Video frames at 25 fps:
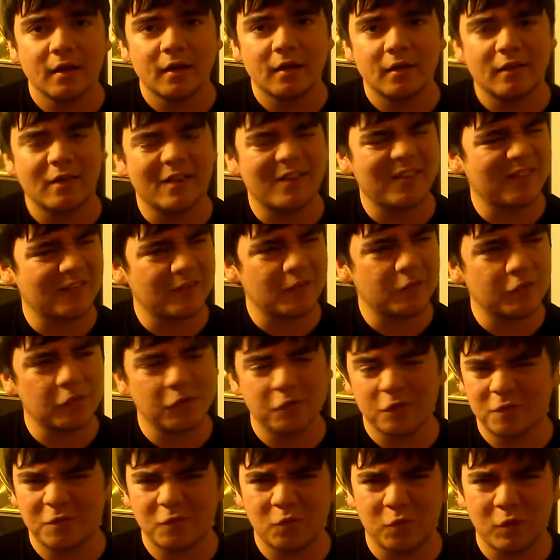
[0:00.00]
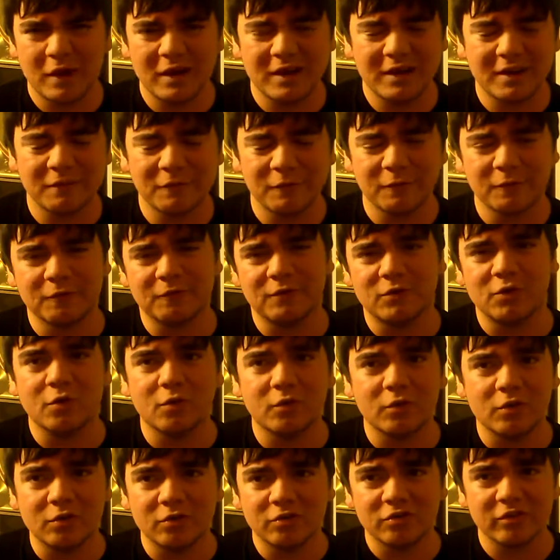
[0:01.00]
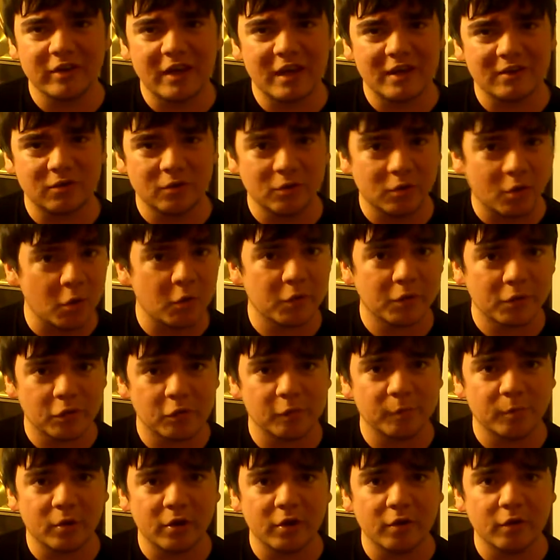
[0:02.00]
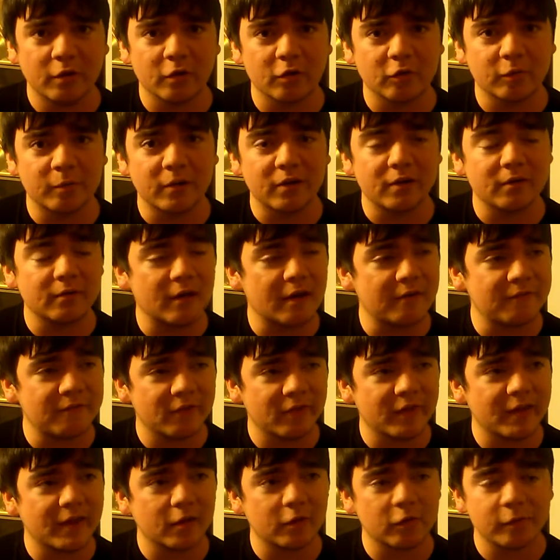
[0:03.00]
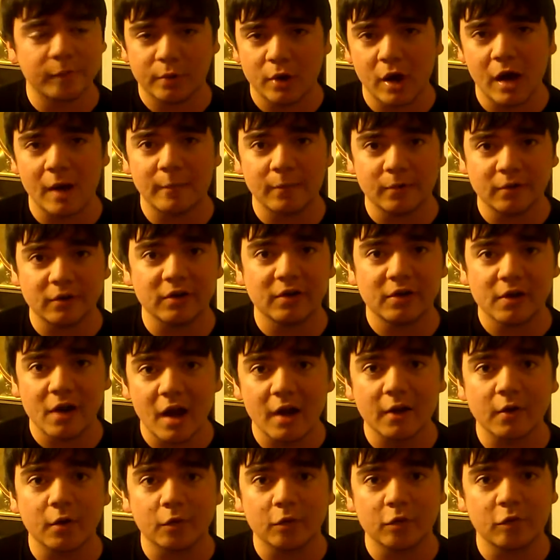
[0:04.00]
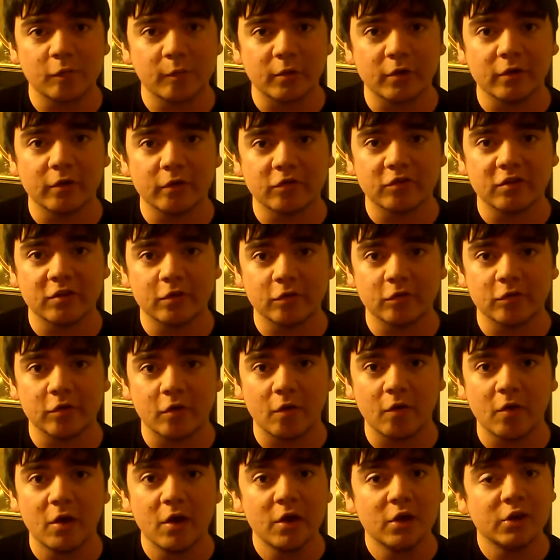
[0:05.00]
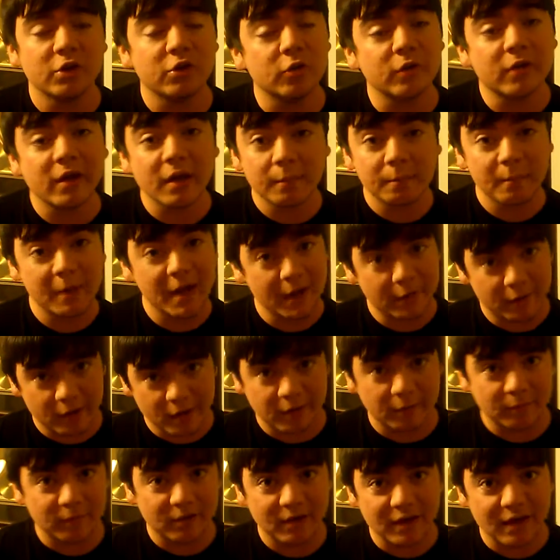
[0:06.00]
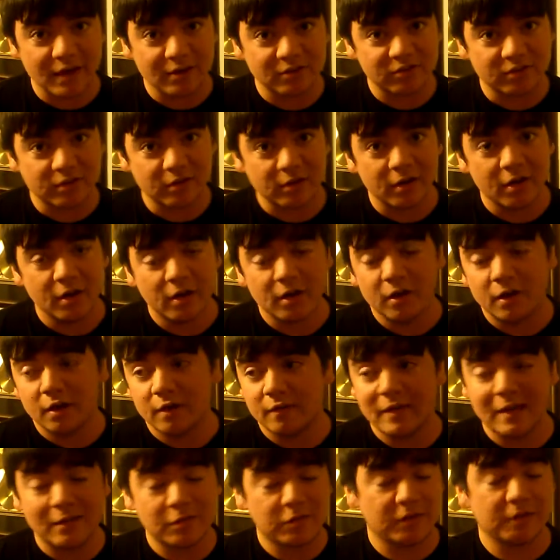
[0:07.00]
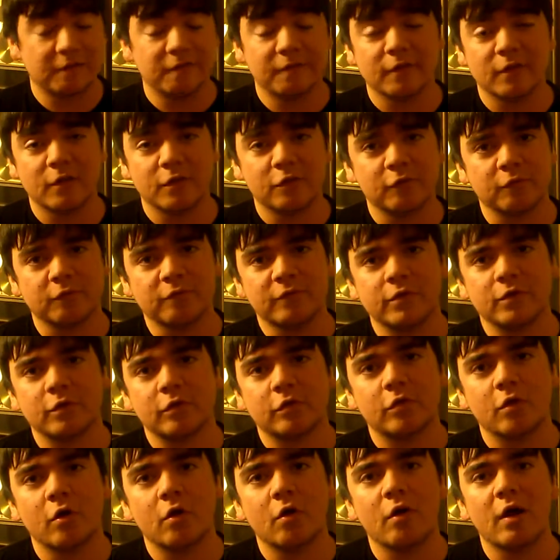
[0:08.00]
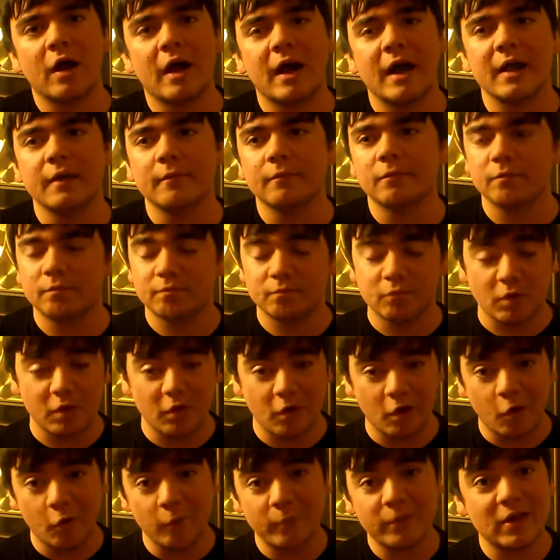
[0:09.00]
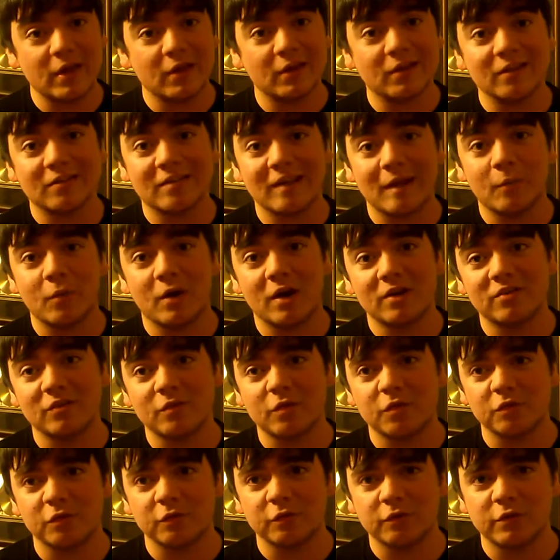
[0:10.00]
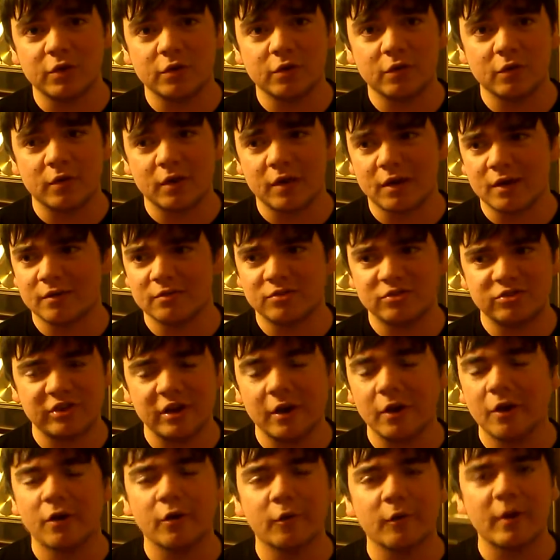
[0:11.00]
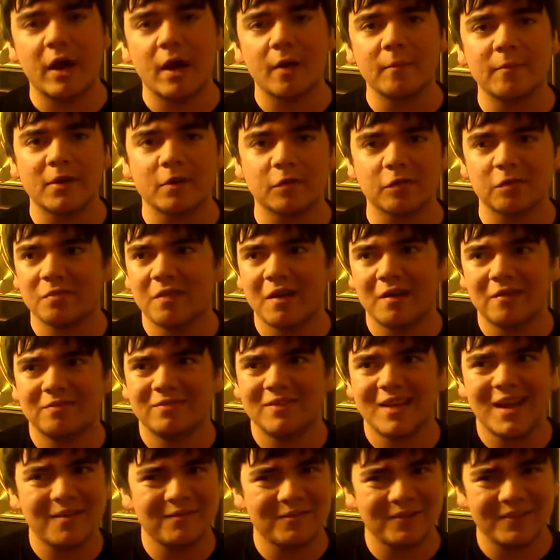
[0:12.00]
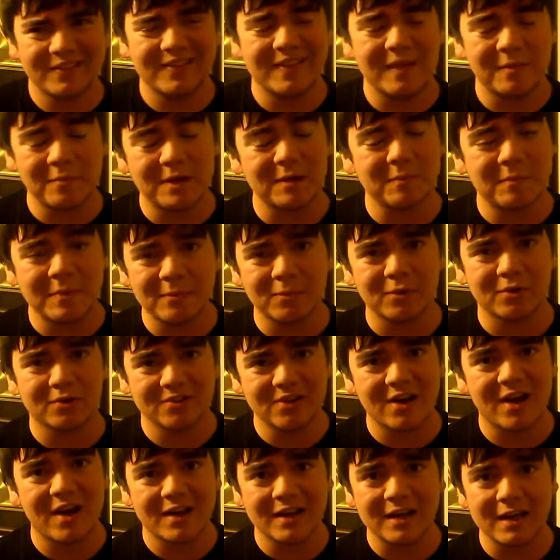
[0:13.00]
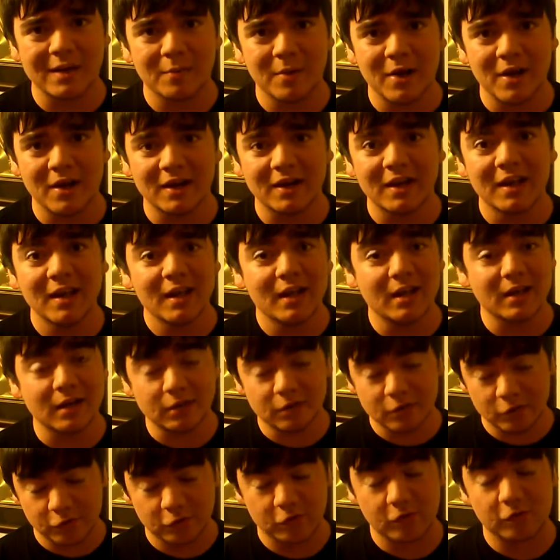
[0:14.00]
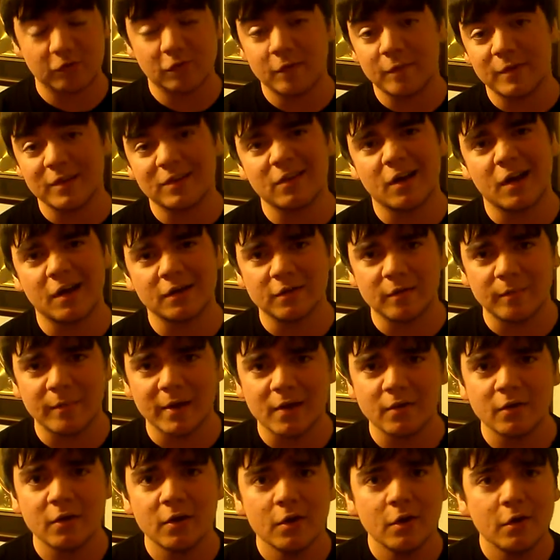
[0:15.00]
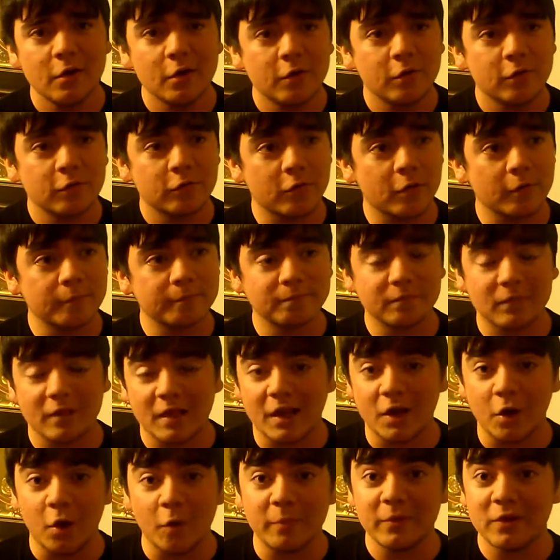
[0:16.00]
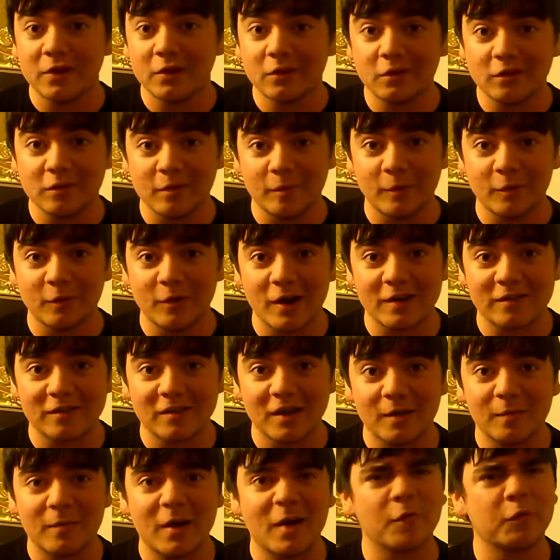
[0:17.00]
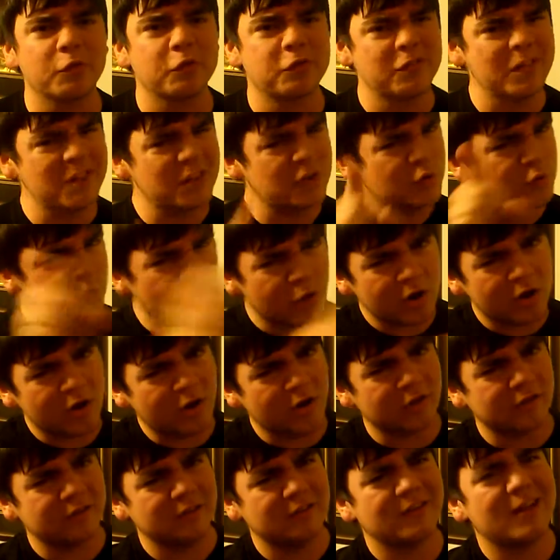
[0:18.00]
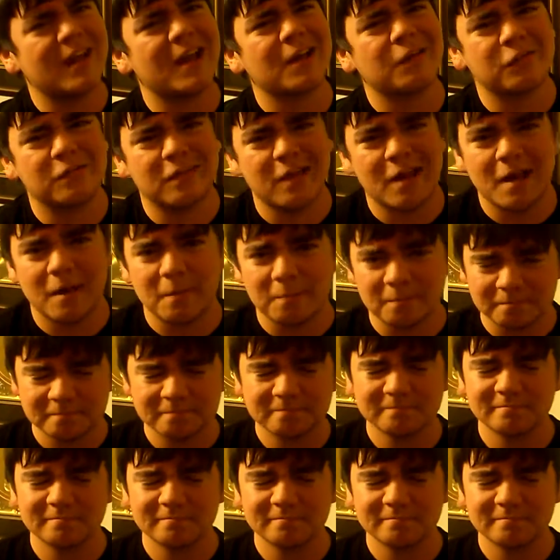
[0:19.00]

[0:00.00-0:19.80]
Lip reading: Now, this is quite a different review. Usually I do go into spoilers, but I feel like it's proper to not go into spoilers here. So you get my recommendation, and that's it for this review. So I hope you had a good time watching this review. Share it around because not really that many people are talking about it, and it deserves to be talked about. So I hope you had a good time on Ride Time. I will see you all next time.